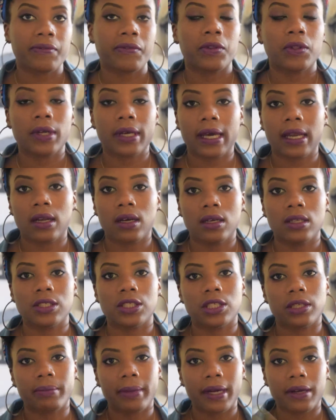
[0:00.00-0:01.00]
If you look at it
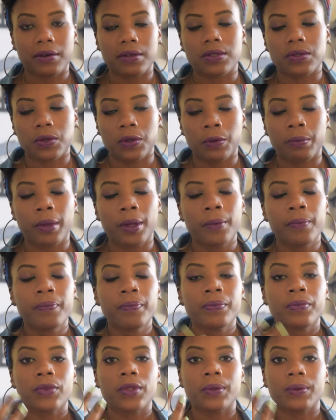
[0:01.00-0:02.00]
under a microscope,
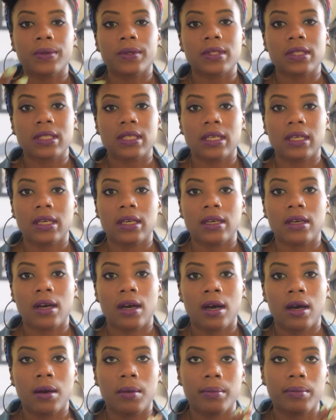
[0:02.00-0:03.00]
you will see
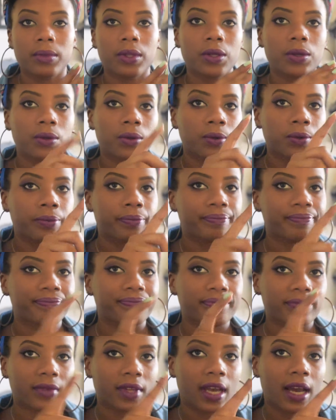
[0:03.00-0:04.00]
little
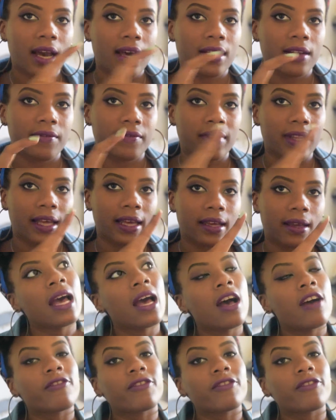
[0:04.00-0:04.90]
kind of, like,